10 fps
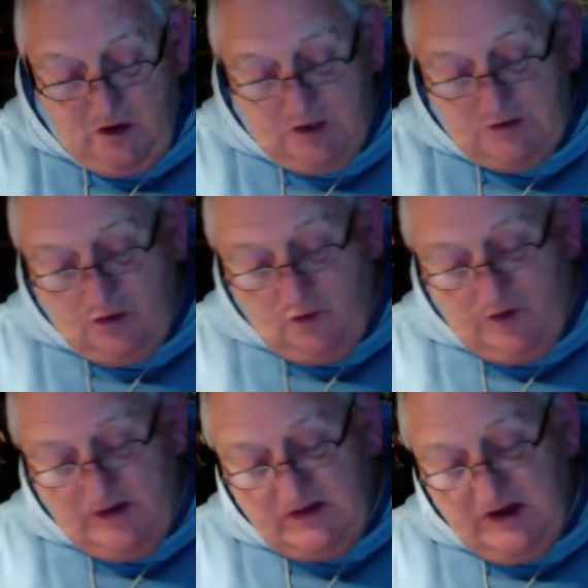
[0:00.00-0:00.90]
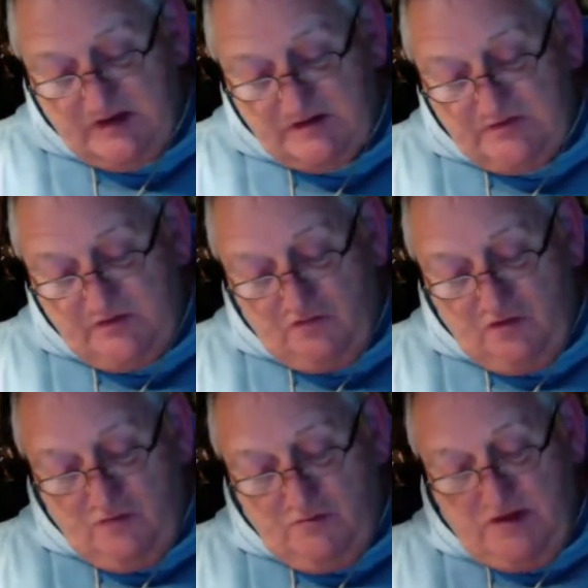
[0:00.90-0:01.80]
Although he'd asked for
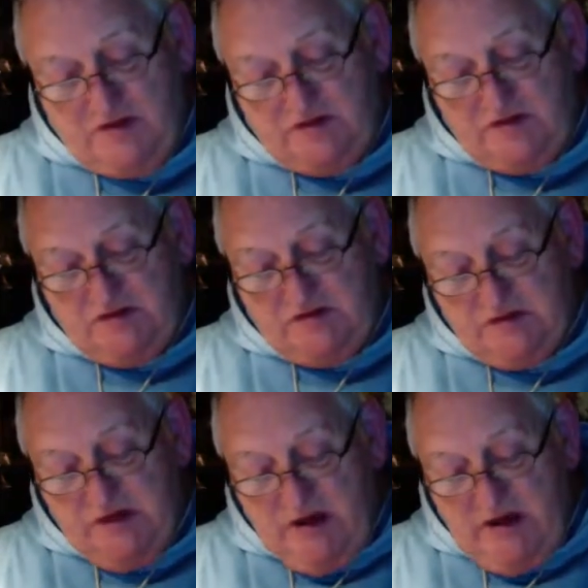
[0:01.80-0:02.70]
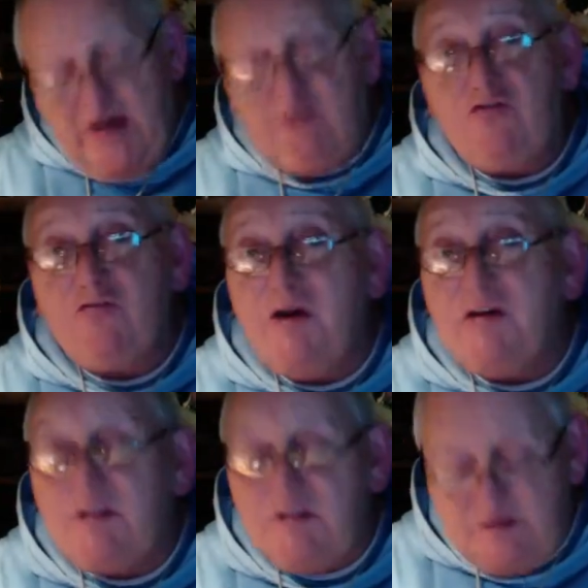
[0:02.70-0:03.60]
romances and
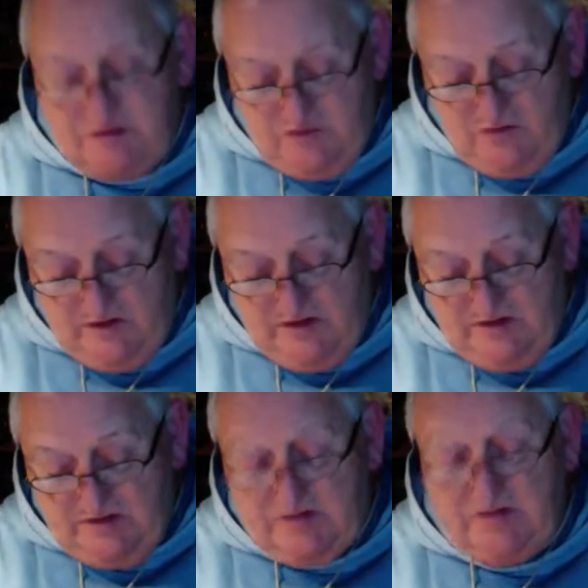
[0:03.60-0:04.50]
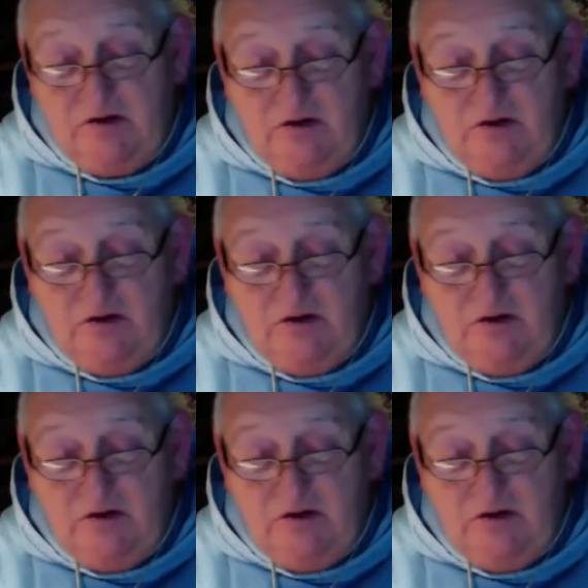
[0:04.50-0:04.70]
dramatic stories,